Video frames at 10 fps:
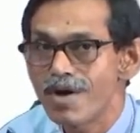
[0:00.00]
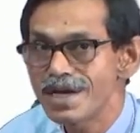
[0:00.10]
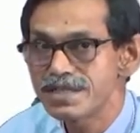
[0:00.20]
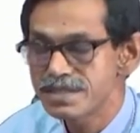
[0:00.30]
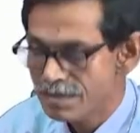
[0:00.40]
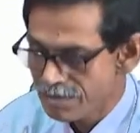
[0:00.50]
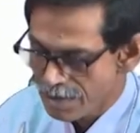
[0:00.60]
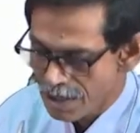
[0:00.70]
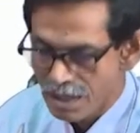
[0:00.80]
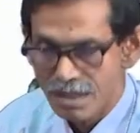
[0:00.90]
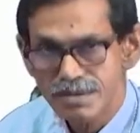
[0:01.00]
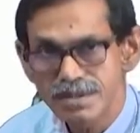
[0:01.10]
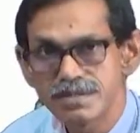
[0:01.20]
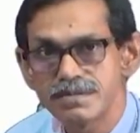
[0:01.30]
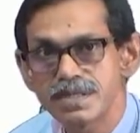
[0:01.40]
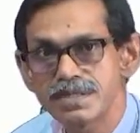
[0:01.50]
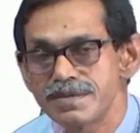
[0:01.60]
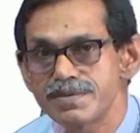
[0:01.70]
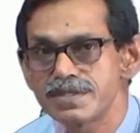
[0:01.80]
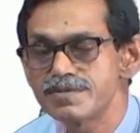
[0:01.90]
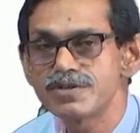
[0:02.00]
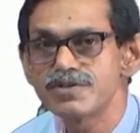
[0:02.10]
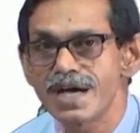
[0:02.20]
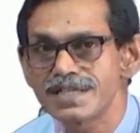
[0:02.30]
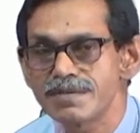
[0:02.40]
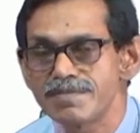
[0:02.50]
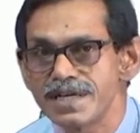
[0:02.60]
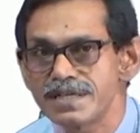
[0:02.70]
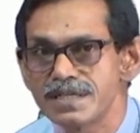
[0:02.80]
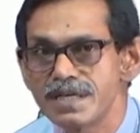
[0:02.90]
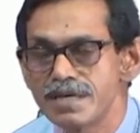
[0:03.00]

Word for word: What is the difference between other plate?